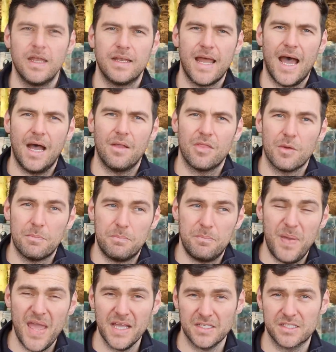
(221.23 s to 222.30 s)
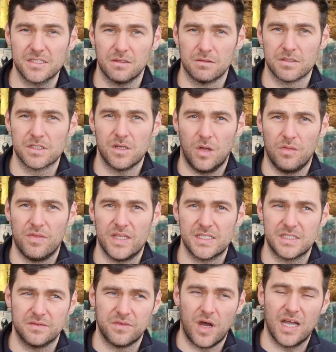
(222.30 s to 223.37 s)
Now the pixels on this
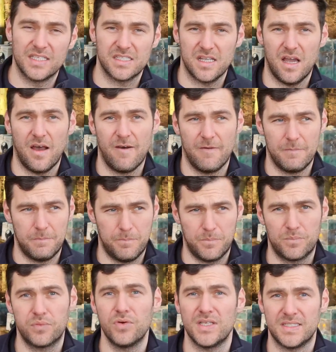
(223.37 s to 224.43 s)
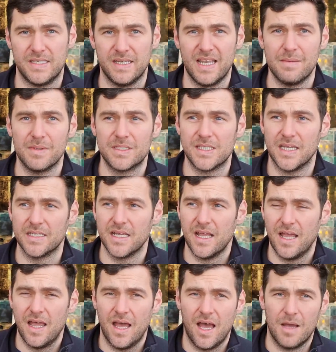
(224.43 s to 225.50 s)
device are pretty limited.
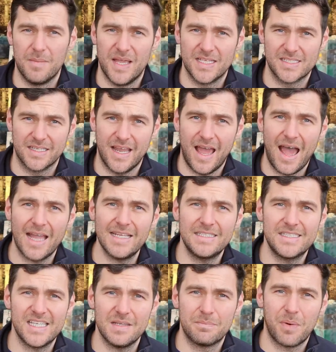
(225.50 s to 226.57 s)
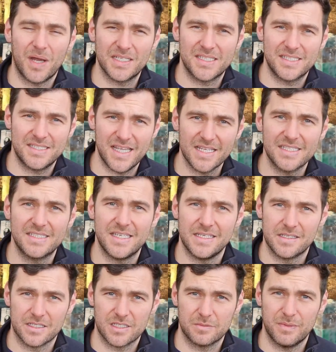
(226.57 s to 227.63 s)
It's an 80 by 60
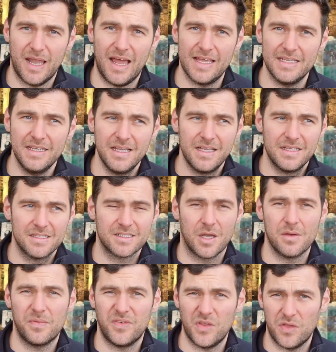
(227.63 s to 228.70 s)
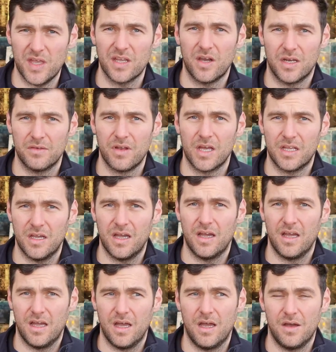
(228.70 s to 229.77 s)
display. So if you think kind of like
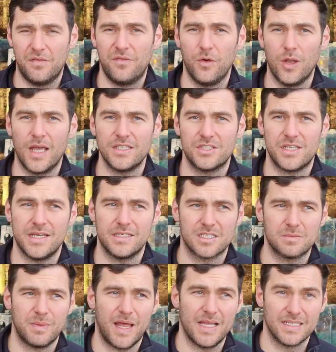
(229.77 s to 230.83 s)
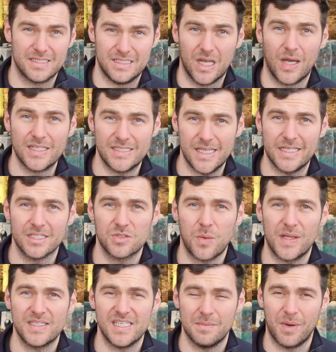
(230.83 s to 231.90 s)
a full HD display is
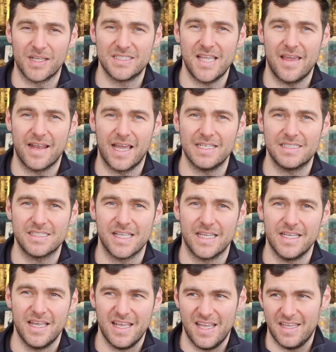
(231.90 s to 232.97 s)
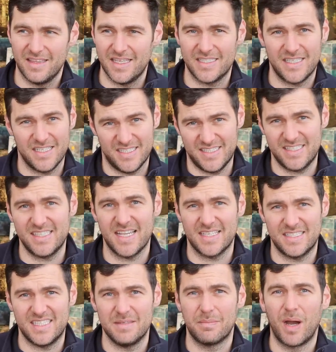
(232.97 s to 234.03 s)
1920 by 1080, this is
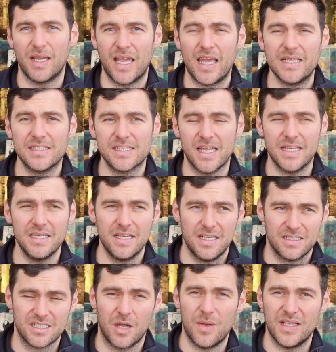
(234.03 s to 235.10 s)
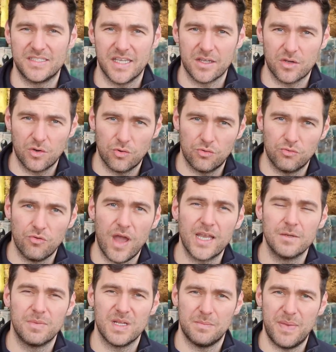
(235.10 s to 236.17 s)
60 by 80, so it's
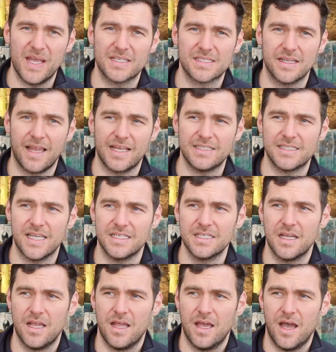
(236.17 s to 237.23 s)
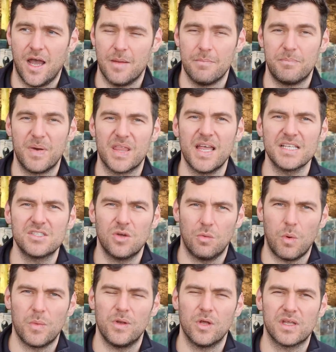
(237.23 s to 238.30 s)
incredibly pixelated, but that's not
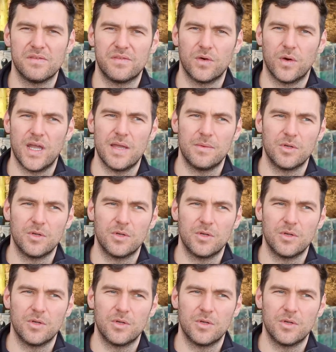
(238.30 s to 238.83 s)
what we're looking for here.